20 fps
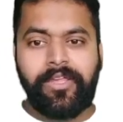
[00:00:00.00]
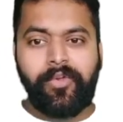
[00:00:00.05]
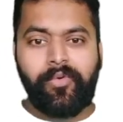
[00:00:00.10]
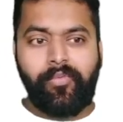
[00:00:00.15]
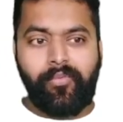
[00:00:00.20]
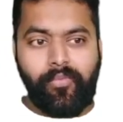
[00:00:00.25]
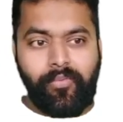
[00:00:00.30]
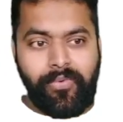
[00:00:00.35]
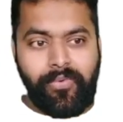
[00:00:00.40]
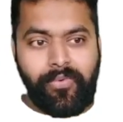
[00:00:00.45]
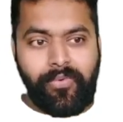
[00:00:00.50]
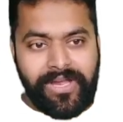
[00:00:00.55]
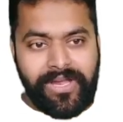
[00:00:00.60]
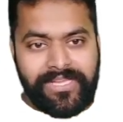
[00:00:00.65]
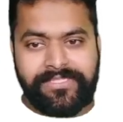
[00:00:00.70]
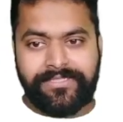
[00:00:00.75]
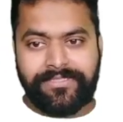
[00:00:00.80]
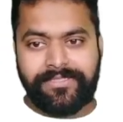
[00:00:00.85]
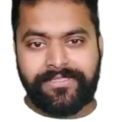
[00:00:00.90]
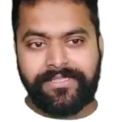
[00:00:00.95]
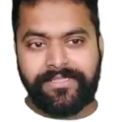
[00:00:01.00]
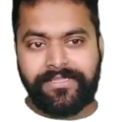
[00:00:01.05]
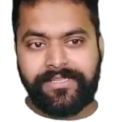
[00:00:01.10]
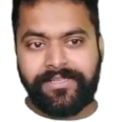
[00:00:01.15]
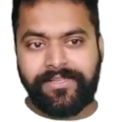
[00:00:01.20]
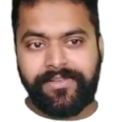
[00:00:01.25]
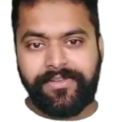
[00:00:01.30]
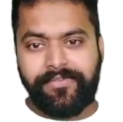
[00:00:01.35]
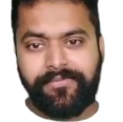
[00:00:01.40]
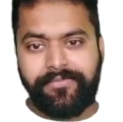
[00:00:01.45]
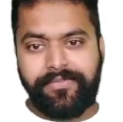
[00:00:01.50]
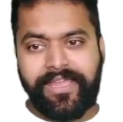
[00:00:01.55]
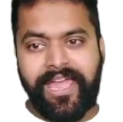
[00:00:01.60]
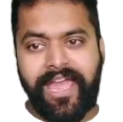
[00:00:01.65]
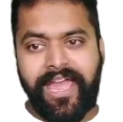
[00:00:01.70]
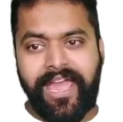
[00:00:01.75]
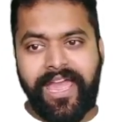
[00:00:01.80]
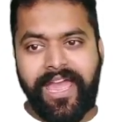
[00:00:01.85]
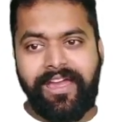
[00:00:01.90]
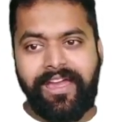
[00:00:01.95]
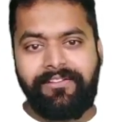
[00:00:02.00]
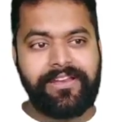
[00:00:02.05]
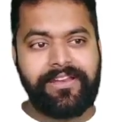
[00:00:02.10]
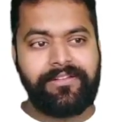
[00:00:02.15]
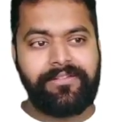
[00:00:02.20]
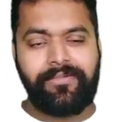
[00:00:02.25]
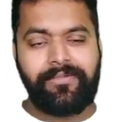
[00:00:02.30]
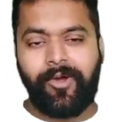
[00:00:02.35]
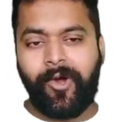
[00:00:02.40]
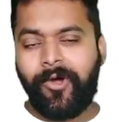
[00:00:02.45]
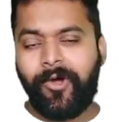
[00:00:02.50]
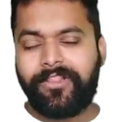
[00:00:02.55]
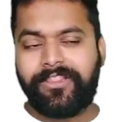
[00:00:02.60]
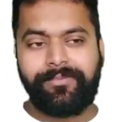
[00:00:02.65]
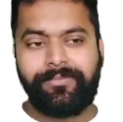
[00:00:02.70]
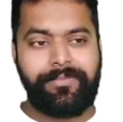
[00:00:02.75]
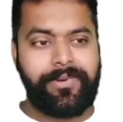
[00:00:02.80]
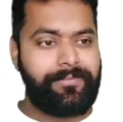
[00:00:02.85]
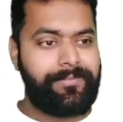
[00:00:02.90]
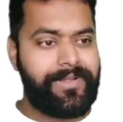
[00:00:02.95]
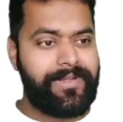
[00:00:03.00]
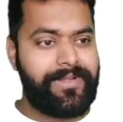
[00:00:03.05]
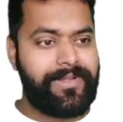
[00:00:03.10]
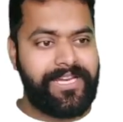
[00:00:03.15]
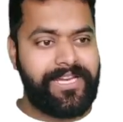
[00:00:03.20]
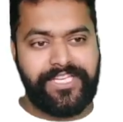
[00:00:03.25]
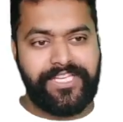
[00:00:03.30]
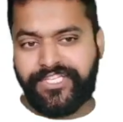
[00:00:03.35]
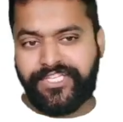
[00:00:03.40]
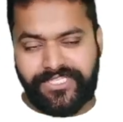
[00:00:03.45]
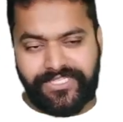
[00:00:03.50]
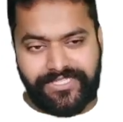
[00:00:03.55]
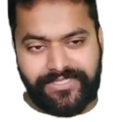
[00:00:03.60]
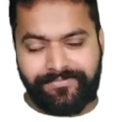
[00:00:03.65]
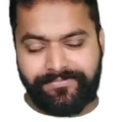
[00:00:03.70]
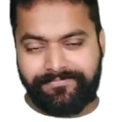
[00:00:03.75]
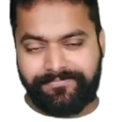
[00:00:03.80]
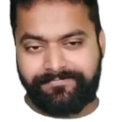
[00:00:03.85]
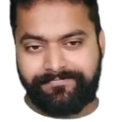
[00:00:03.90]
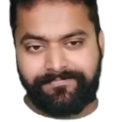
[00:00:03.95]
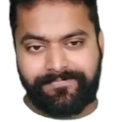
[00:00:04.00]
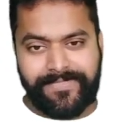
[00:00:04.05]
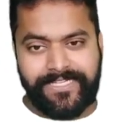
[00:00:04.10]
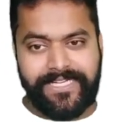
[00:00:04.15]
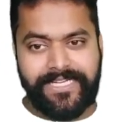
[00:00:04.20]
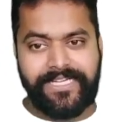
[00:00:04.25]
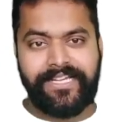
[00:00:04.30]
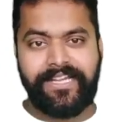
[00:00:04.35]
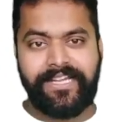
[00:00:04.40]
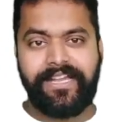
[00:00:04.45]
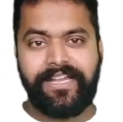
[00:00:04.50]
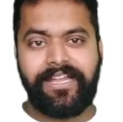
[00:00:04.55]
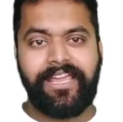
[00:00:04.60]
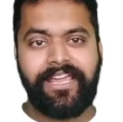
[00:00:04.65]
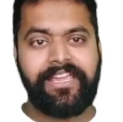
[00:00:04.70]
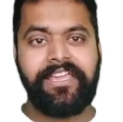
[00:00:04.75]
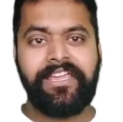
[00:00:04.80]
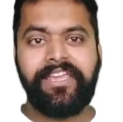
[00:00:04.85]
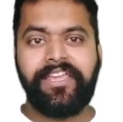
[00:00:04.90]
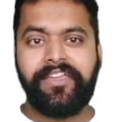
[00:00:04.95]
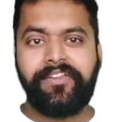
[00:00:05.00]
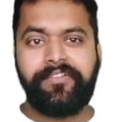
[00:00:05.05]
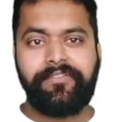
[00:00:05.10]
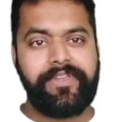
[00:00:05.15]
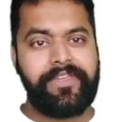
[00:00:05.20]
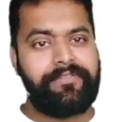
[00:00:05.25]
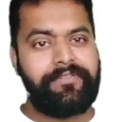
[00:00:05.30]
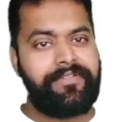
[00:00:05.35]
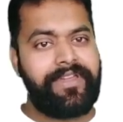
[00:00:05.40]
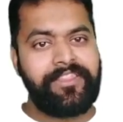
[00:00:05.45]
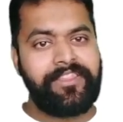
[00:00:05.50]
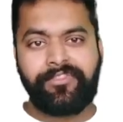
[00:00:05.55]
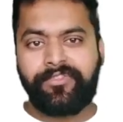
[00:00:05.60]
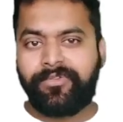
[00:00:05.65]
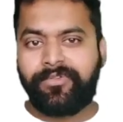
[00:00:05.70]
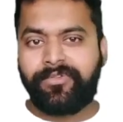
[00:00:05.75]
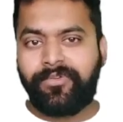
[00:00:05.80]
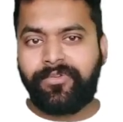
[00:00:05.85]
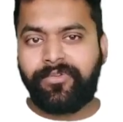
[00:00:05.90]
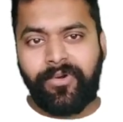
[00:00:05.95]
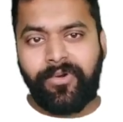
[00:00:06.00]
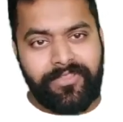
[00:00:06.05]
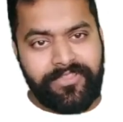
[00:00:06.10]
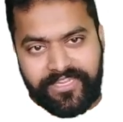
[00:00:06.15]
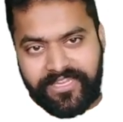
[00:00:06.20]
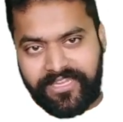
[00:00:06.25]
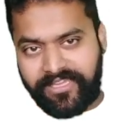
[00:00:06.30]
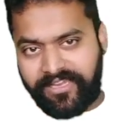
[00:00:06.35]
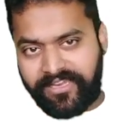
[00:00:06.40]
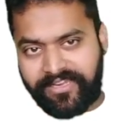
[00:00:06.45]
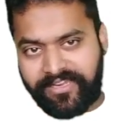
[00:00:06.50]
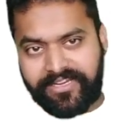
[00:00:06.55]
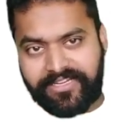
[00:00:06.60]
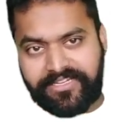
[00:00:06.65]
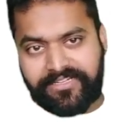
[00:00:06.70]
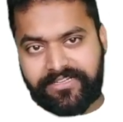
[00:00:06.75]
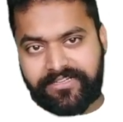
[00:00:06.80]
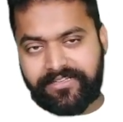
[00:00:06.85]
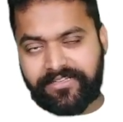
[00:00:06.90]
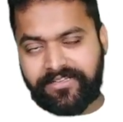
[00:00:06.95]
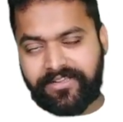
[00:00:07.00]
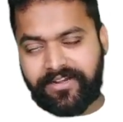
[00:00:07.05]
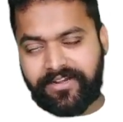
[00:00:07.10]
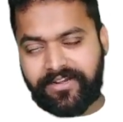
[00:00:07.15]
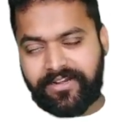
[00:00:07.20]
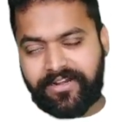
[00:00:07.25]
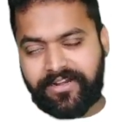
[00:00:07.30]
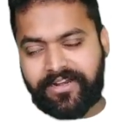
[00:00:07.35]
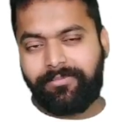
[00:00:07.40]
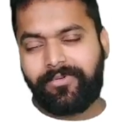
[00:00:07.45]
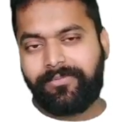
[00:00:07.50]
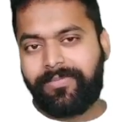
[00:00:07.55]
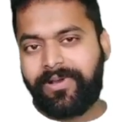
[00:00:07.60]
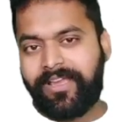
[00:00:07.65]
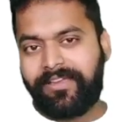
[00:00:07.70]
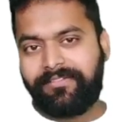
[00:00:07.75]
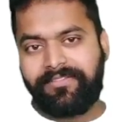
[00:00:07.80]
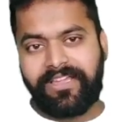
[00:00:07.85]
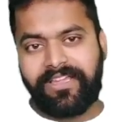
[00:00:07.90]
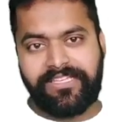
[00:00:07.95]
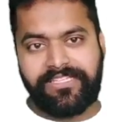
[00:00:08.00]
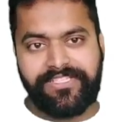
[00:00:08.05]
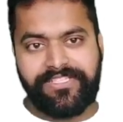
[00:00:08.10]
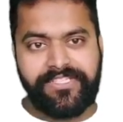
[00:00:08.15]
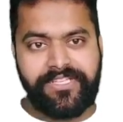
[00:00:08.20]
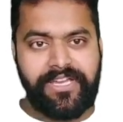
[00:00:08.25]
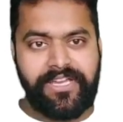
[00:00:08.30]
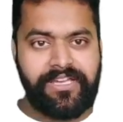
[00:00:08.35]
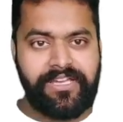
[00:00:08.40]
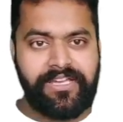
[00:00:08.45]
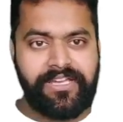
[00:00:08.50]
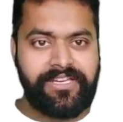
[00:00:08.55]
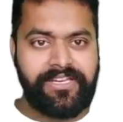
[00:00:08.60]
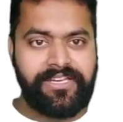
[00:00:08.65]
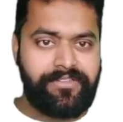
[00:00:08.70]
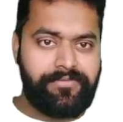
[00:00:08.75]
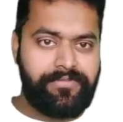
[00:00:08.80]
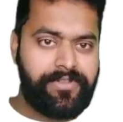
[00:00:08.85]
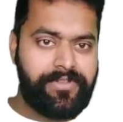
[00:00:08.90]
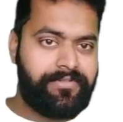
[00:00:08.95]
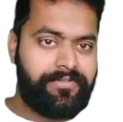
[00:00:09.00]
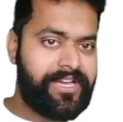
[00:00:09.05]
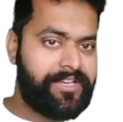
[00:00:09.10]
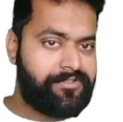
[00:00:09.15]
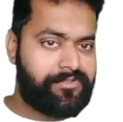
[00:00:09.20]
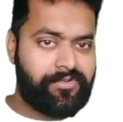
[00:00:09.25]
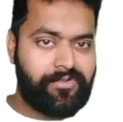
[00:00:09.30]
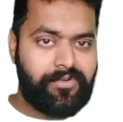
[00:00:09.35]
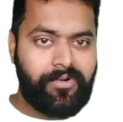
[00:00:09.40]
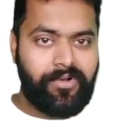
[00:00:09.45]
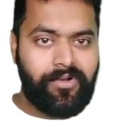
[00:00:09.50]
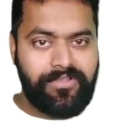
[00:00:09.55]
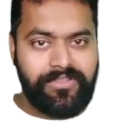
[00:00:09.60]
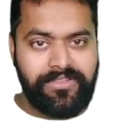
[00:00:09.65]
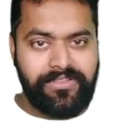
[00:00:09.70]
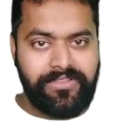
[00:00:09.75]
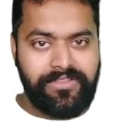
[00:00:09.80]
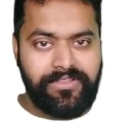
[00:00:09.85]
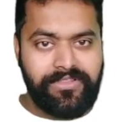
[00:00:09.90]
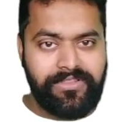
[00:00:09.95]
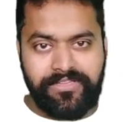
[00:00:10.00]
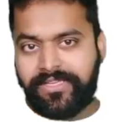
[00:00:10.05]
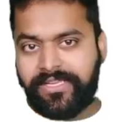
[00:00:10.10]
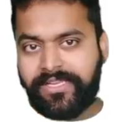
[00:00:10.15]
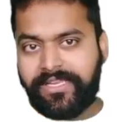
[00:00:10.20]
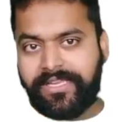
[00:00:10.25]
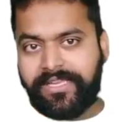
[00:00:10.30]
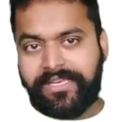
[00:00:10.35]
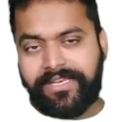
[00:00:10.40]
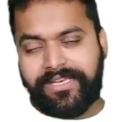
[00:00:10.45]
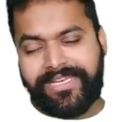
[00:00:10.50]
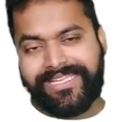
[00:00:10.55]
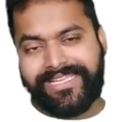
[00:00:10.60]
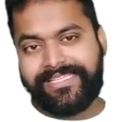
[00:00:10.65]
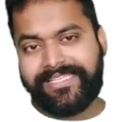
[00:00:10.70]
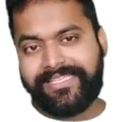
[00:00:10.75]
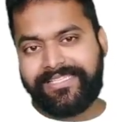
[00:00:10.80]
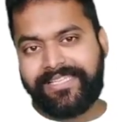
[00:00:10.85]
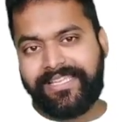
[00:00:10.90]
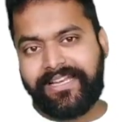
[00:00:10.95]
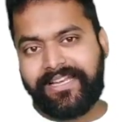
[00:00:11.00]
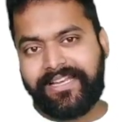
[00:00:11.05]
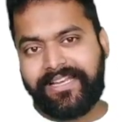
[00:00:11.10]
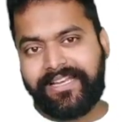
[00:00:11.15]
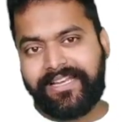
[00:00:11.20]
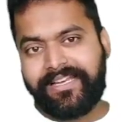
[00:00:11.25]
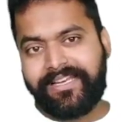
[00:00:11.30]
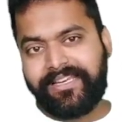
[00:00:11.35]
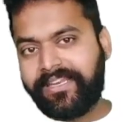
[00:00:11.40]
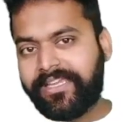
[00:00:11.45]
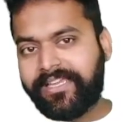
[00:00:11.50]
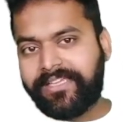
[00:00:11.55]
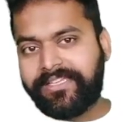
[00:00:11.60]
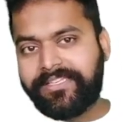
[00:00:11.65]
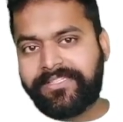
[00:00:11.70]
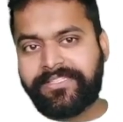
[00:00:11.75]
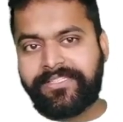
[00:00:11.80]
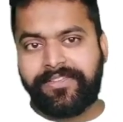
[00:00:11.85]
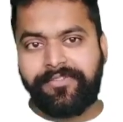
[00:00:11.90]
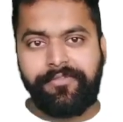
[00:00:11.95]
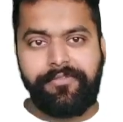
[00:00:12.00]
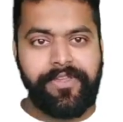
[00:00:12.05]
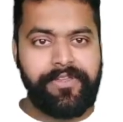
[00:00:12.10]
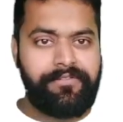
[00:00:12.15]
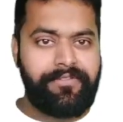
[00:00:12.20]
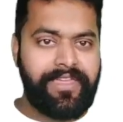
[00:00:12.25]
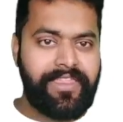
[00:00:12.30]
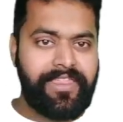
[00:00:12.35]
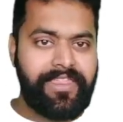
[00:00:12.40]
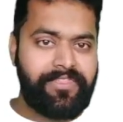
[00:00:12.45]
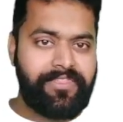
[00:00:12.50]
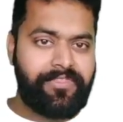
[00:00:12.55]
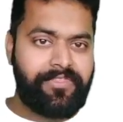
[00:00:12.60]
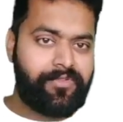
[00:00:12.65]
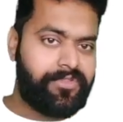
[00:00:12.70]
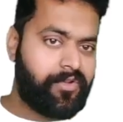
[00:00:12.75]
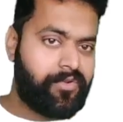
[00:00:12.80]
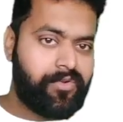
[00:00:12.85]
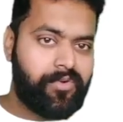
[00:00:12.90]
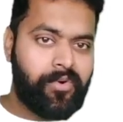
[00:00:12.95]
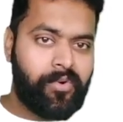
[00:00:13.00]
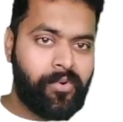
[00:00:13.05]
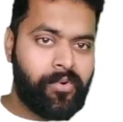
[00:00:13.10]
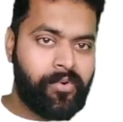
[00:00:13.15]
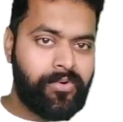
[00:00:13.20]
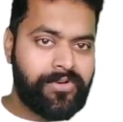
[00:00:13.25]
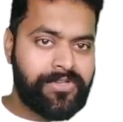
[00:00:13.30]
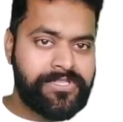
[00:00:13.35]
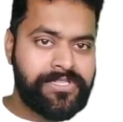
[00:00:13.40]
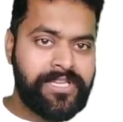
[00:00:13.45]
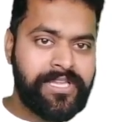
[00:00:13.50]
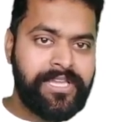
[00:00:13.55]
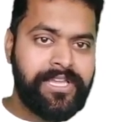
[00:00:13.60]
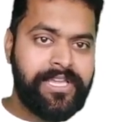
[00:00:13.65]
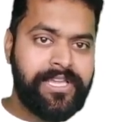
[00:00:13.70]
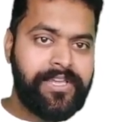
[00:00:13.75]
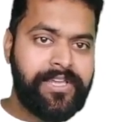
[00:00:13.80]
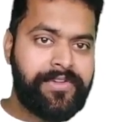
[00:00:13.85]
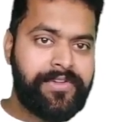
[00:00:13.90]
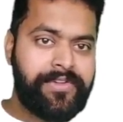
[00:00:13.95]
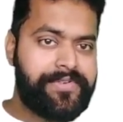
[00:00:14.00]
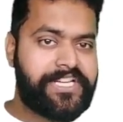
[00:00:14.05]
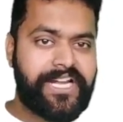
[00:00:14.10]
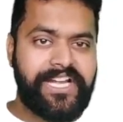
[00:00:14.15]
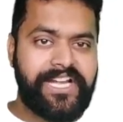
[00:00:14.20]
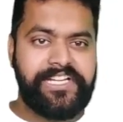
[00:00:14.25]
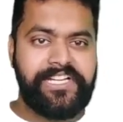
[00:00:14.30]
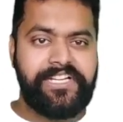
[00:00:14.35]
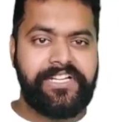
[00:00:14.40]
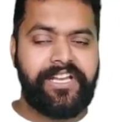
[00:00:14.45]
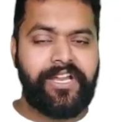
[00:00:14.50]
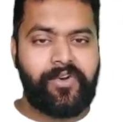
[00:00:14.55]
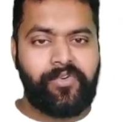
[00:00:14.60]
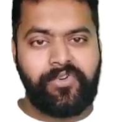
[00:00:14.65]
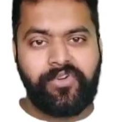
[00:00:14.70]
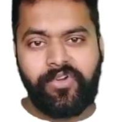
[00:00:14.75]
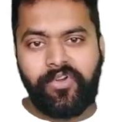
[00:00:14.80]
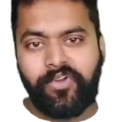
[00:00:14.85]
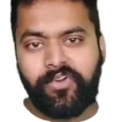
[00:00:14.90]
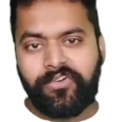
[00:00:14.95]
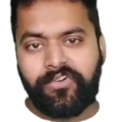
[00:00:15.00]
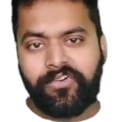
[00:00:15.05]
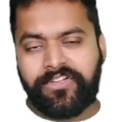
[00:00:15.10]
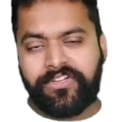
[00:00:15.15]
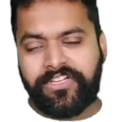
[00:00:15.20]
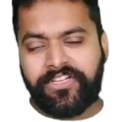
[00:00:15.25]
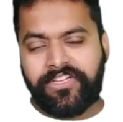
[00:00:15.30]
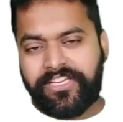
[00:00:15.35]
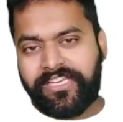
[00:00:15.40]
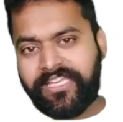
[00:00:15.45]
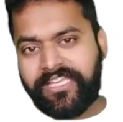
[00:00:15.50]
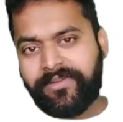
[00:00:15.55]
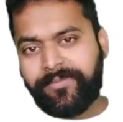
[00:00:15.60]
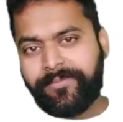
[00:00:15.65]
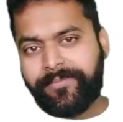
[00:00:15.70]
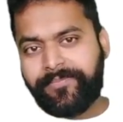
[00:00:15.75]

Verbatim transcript: once we have done all the preparation, right, like we went through all the Git uh, repo by Walid Shaari, we went through all the necessary links, we went through the course, we tried it out locally,